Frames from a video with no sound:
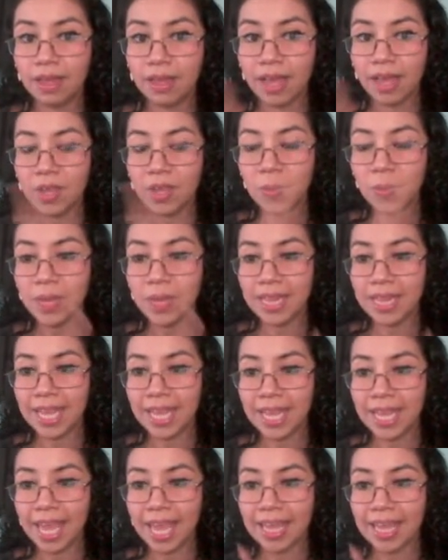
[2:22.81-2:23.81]
Can you
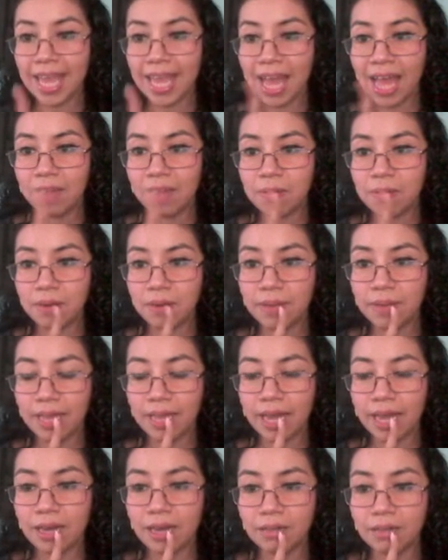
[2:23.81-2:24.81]
indicate the adverb in
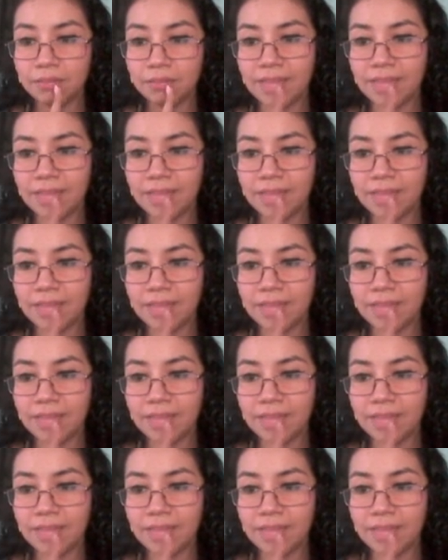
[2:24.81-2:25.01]
there?